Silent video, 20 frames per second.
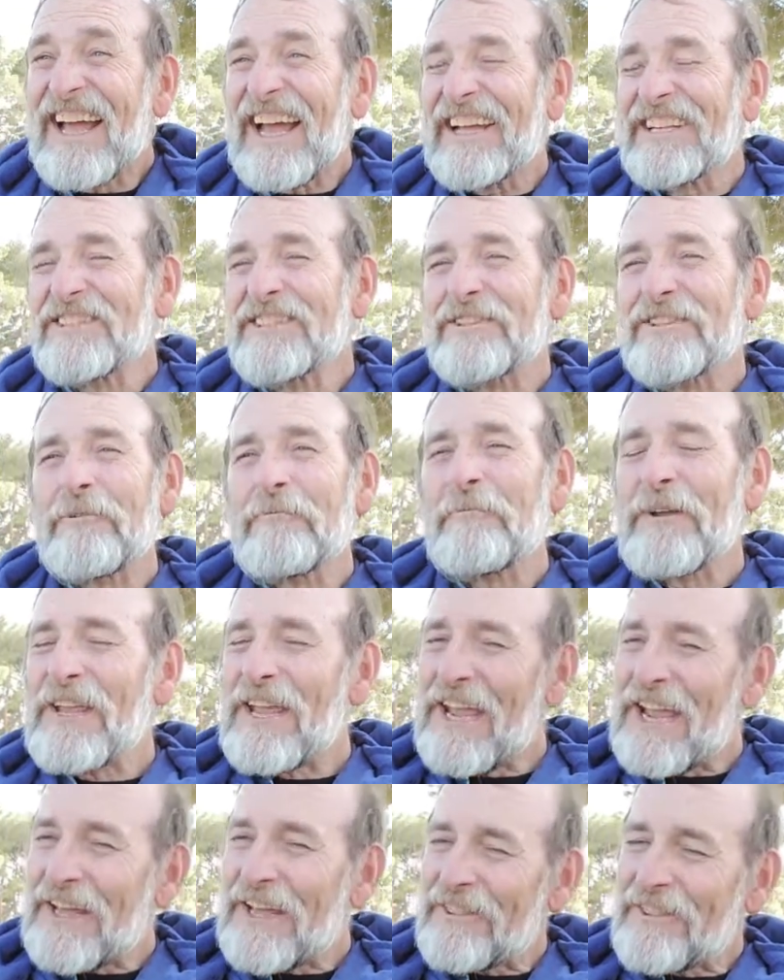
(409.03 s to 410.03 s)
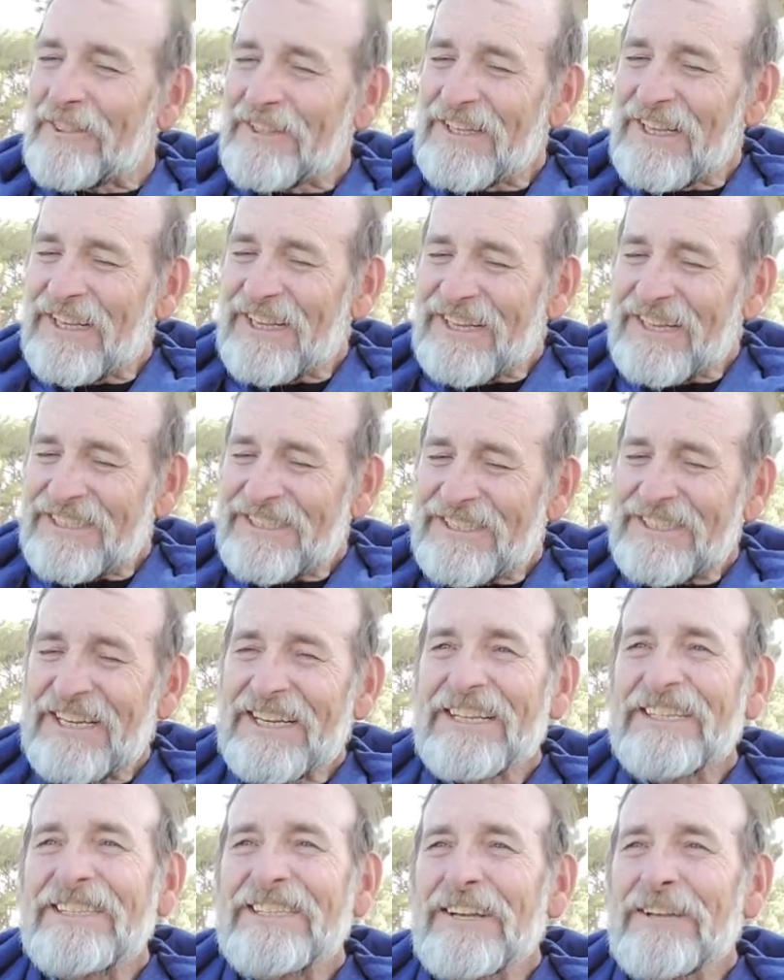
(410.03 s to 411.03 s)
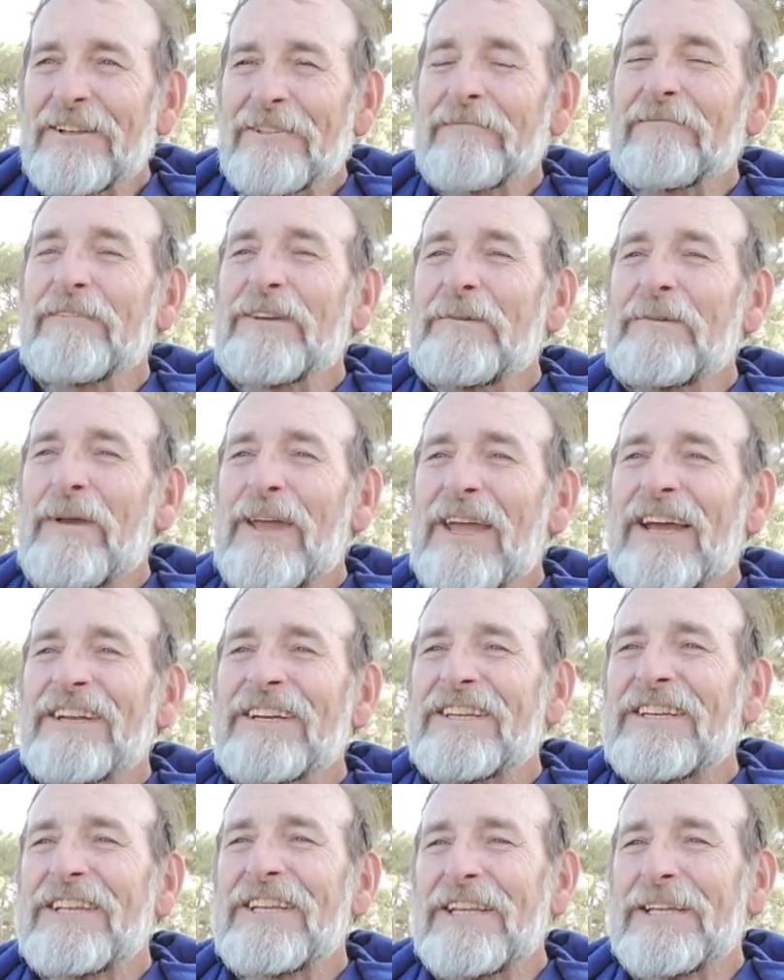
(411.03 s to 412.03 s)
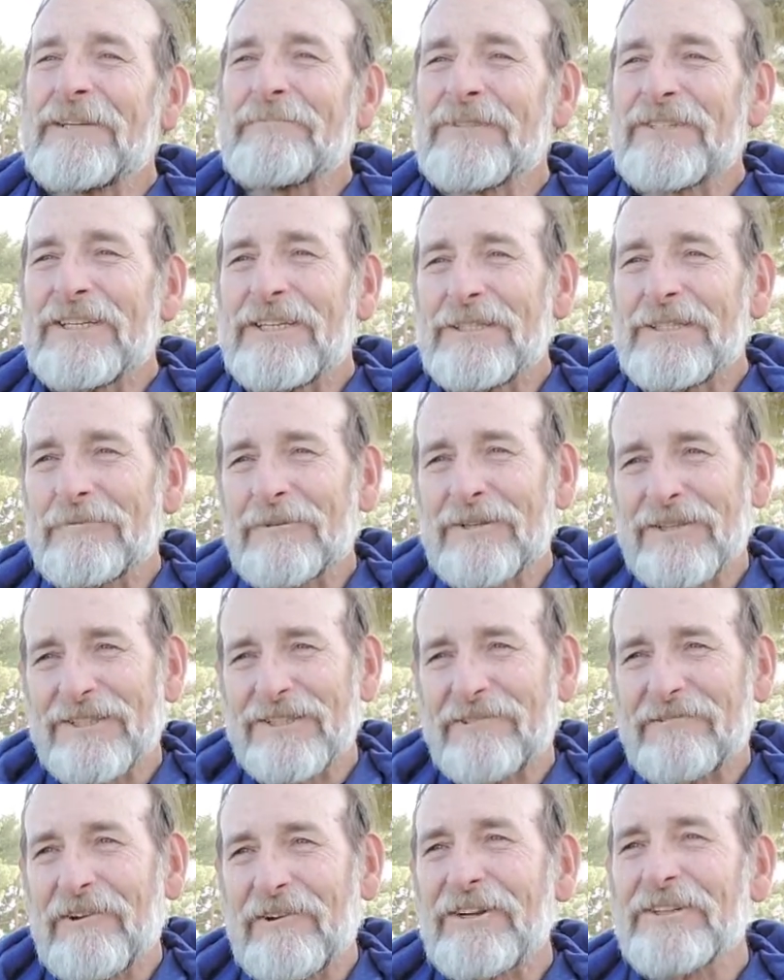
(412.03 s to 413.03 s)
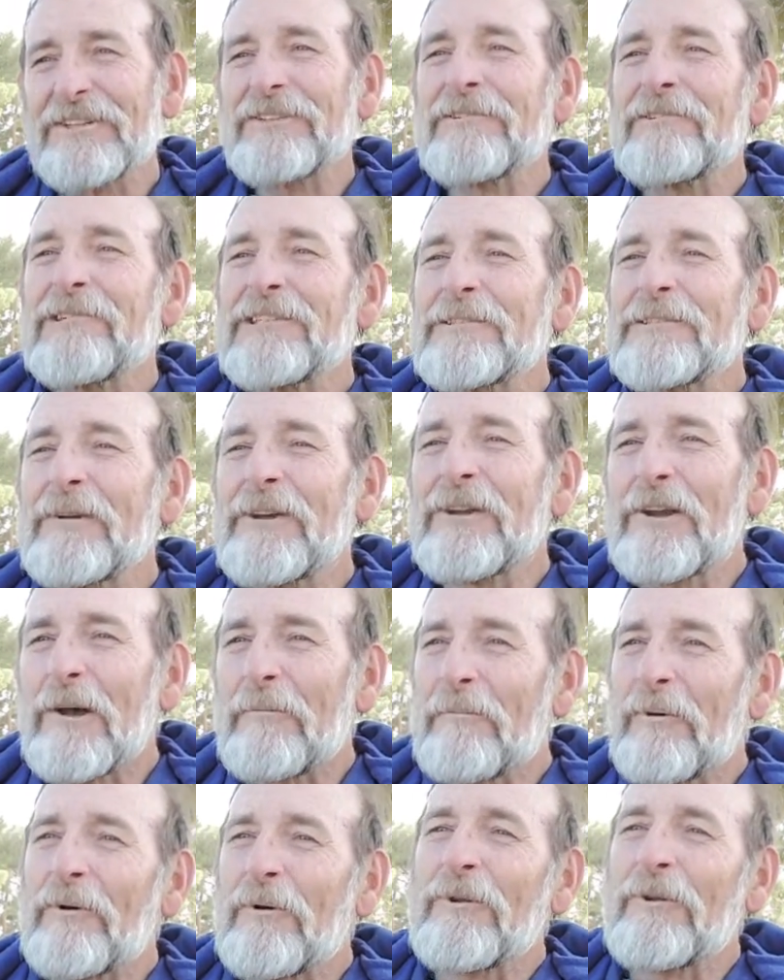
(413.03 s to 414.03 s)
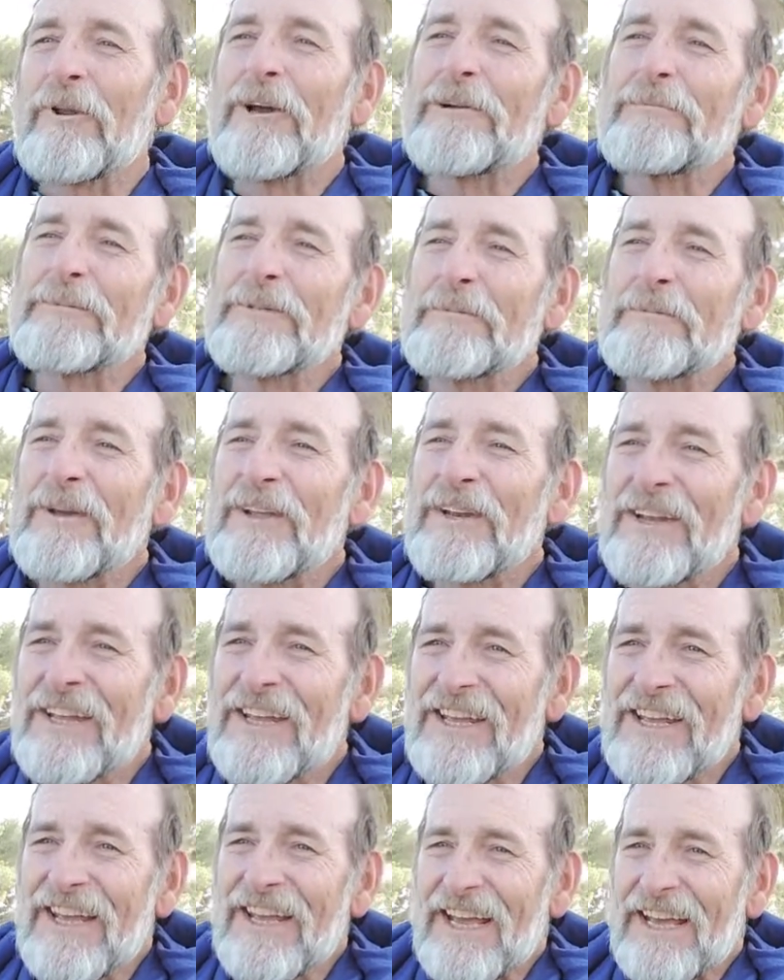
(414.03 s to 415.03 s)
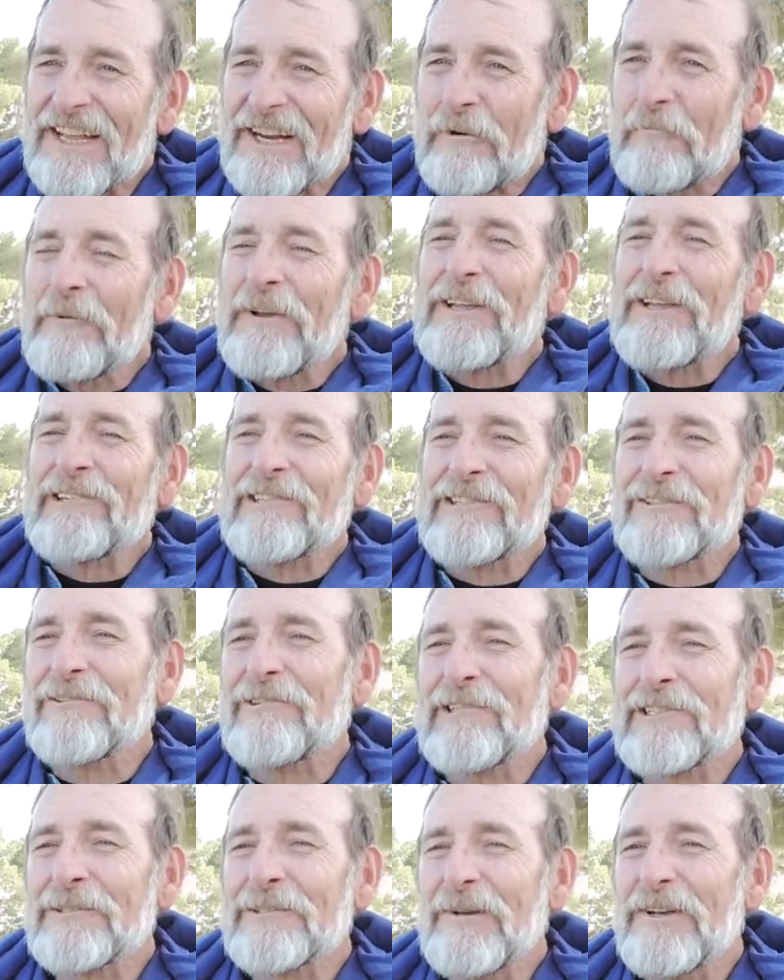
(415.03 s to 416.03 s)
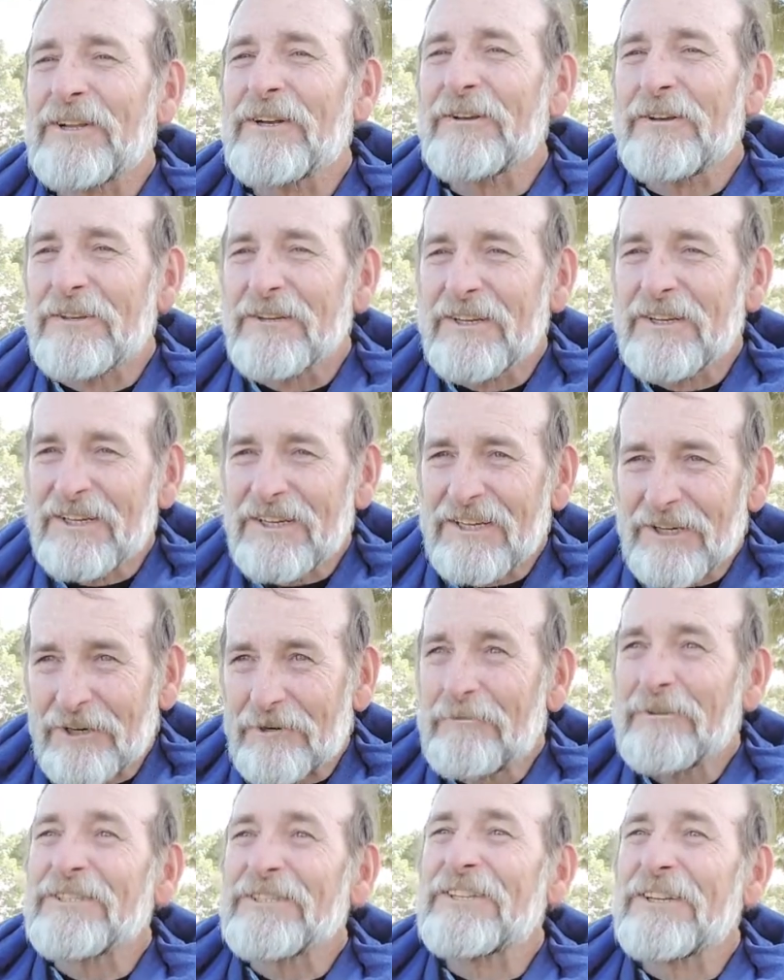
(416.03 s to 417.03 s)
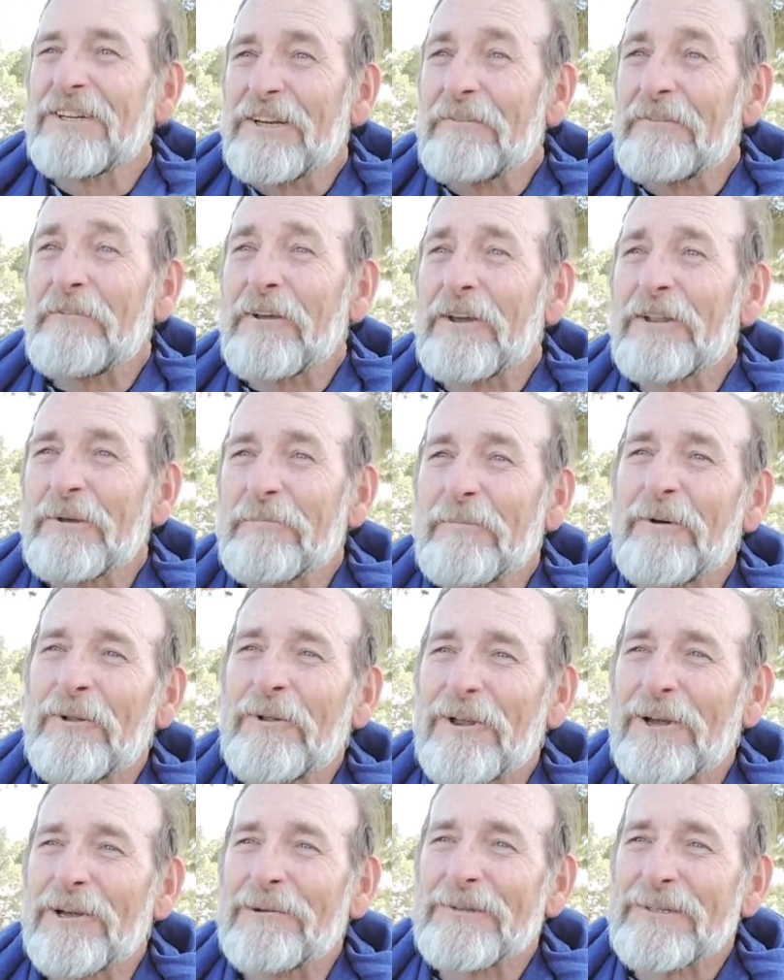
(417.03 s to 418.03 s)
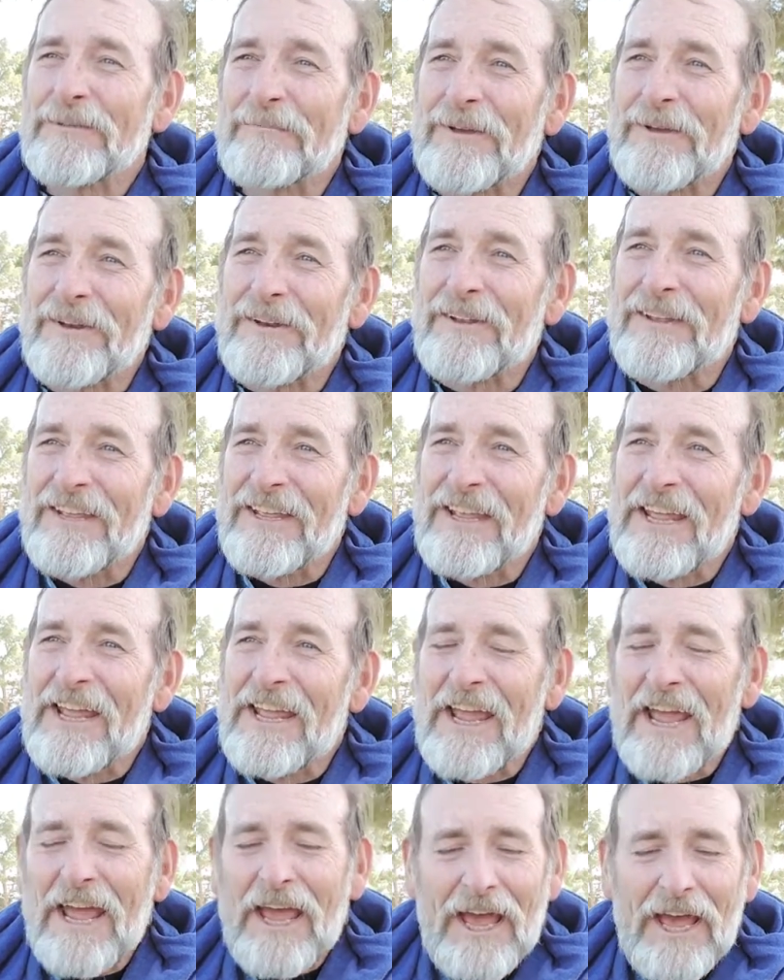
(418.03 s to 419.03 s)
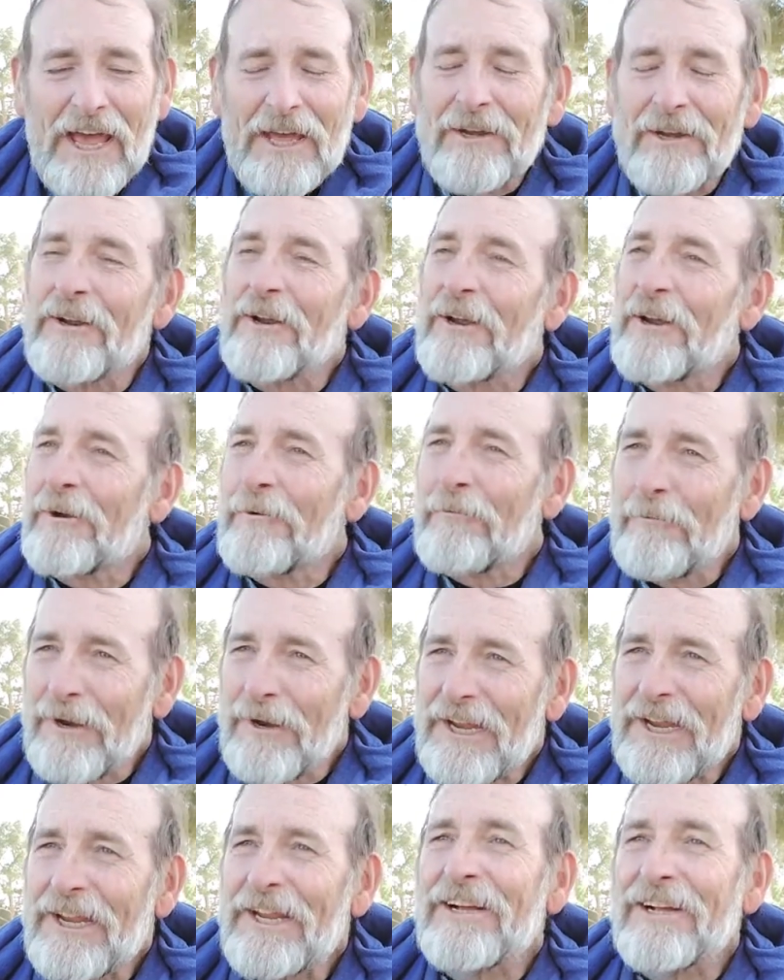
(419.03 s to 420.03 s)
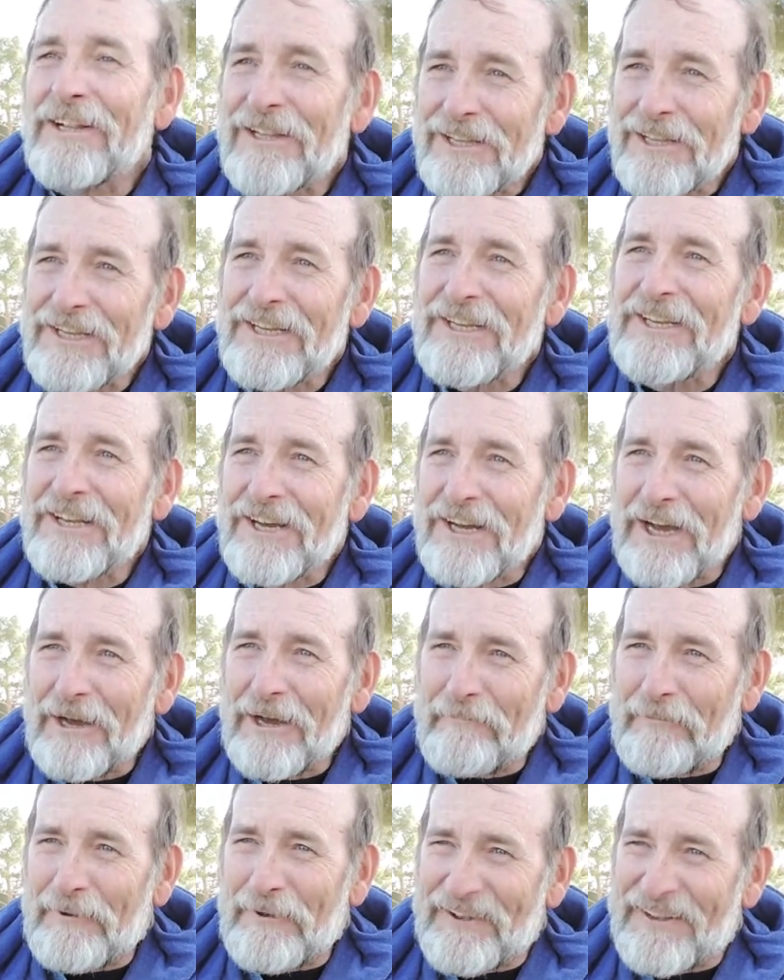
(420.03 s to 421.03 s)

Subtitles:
And so we had 6 3-man teams, each with a strong swordsman, a polearmsman, and a weaker swordsman who was to defend the polearmsman. And we cleaned up.